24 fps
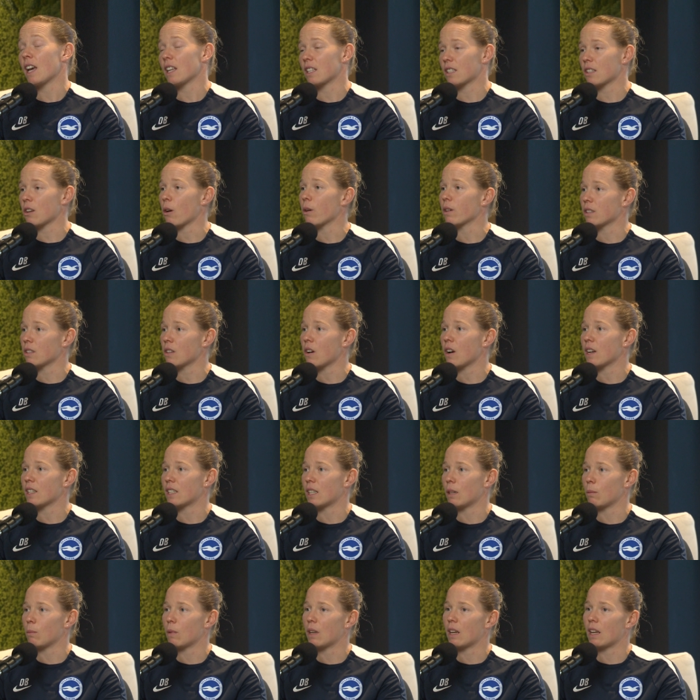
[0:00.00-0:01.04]
so it's
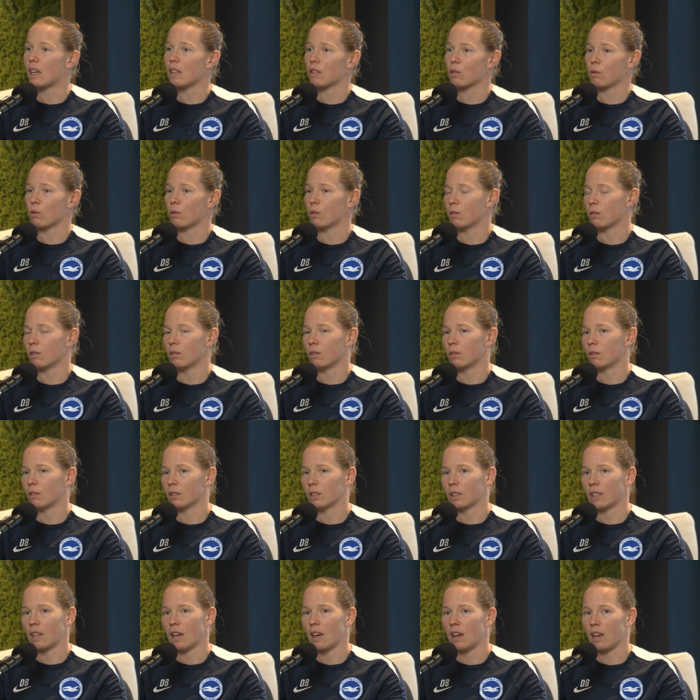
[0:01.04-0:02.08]
90 minutes so
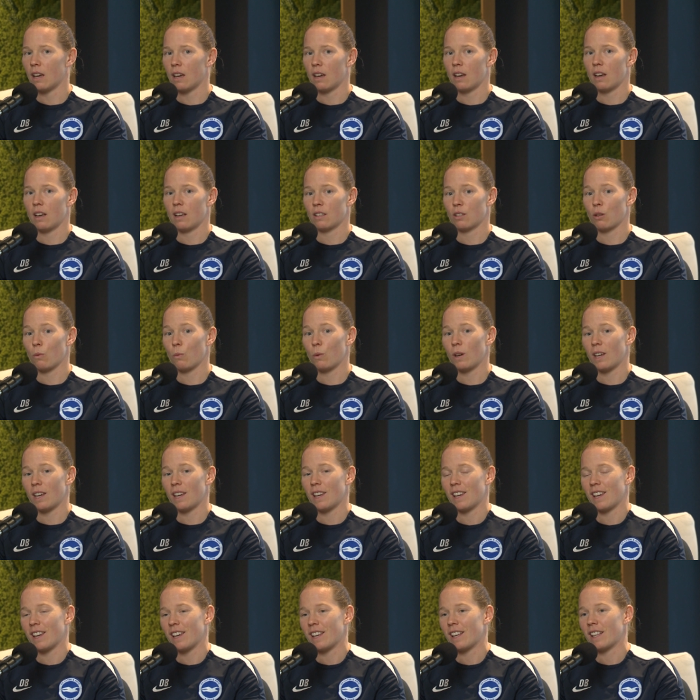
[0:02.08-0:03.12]

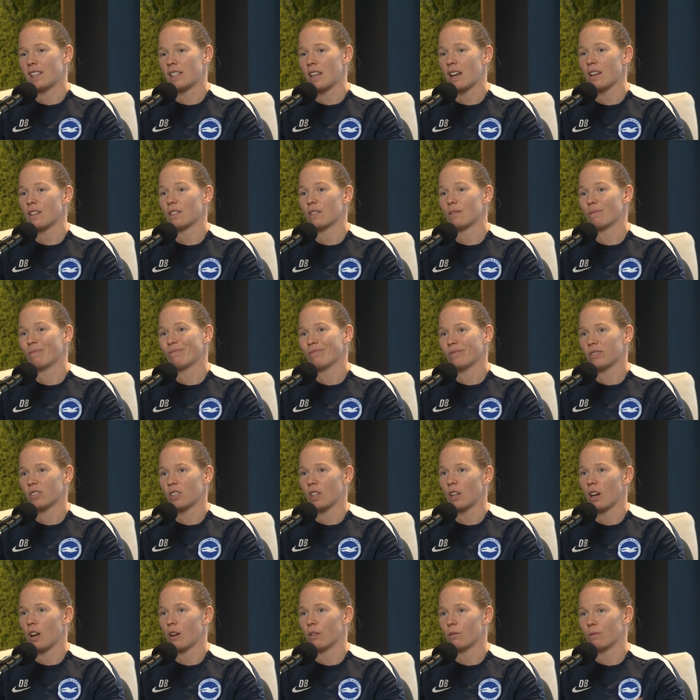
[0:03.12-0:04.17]
it does,
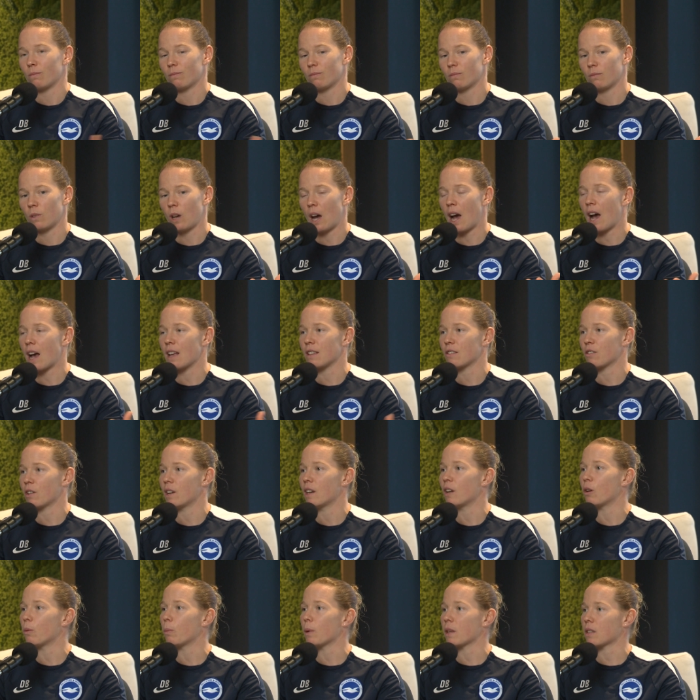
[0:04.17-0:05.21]
your hands are a
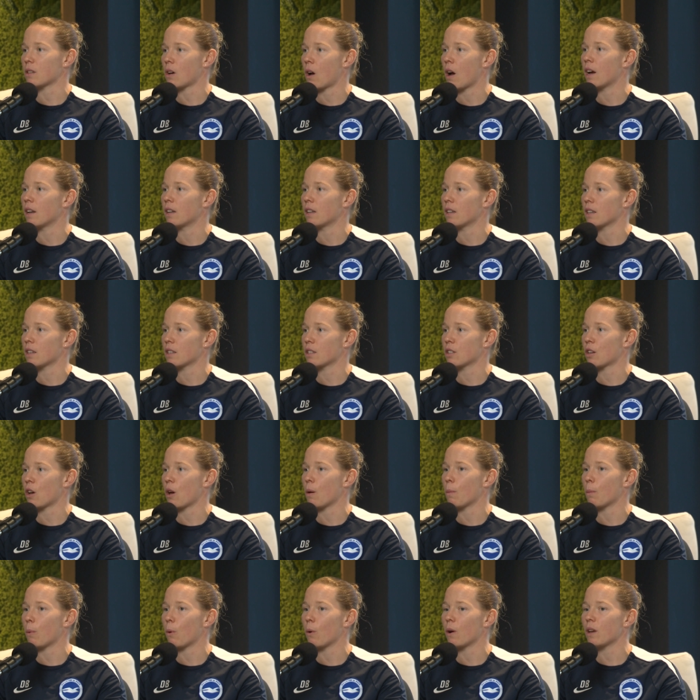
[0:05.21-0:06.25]
little bit tired at
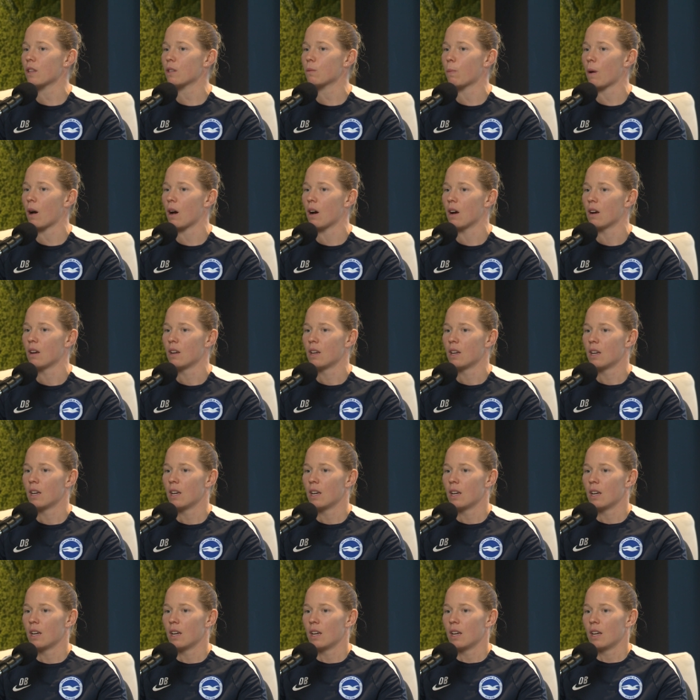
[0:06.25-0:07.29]
certain points, but
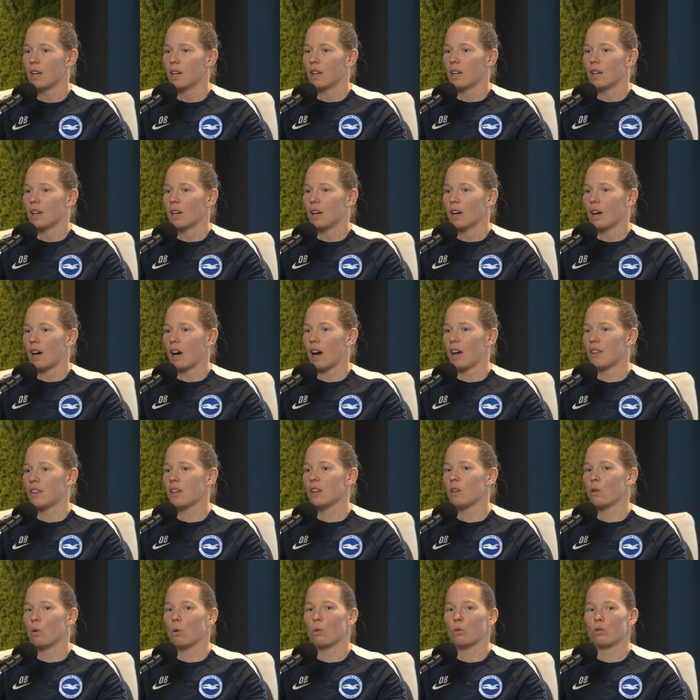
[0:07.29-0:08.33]
I
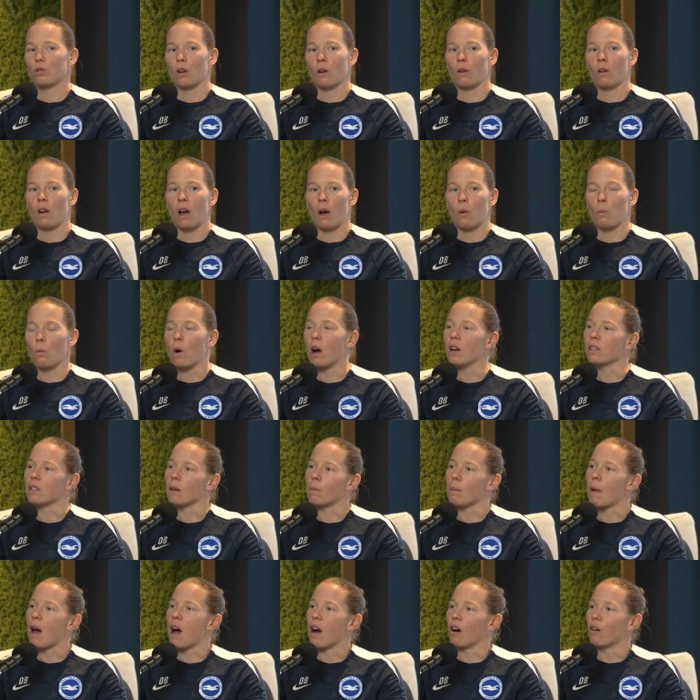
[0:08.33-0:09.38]
think also like word of
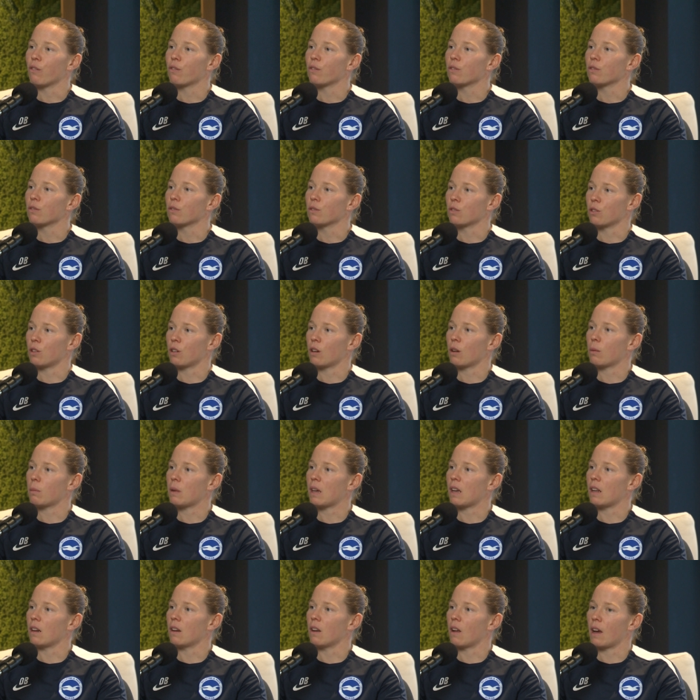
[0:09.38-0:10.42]
mouth, you know what I
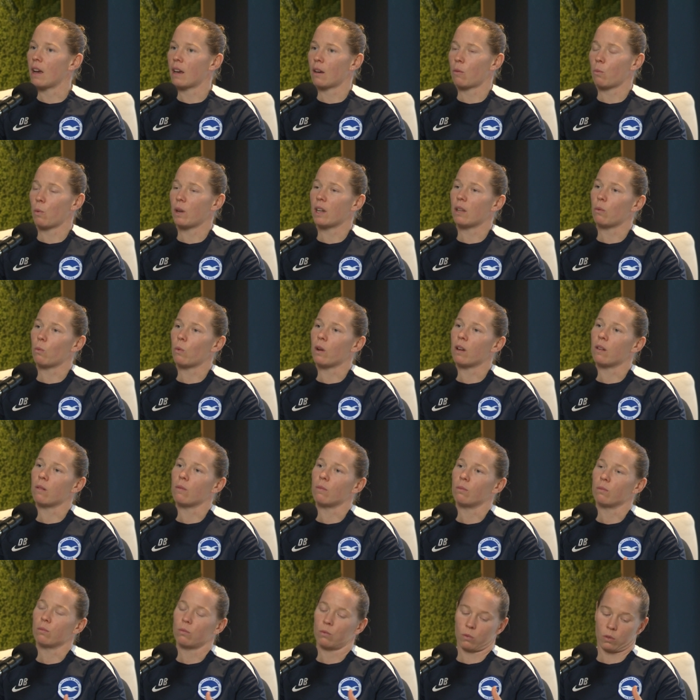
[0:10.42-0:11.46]
mean, like
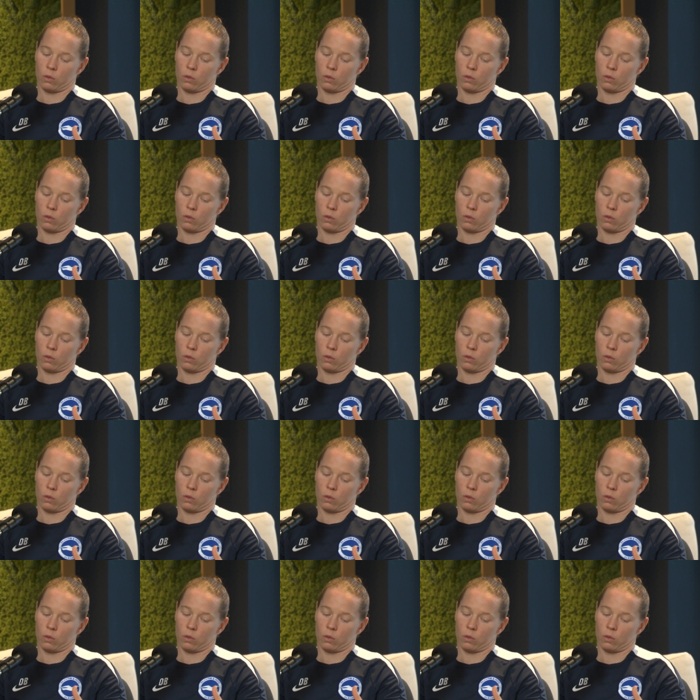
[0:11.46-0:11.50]
when